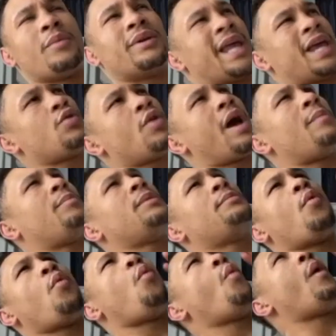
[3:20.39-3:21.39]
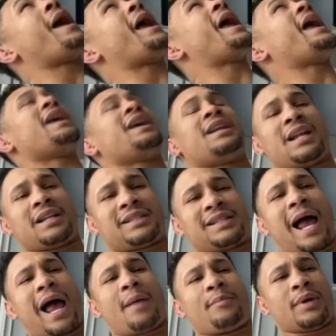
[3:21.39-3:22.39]
But then you had people way in the
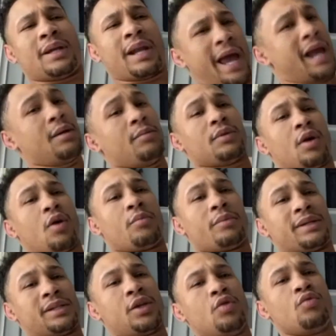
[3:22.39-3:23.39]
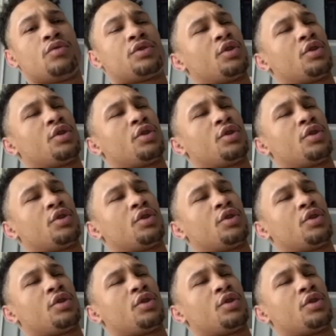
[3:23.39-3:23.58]
top, and the Alamodome is huge.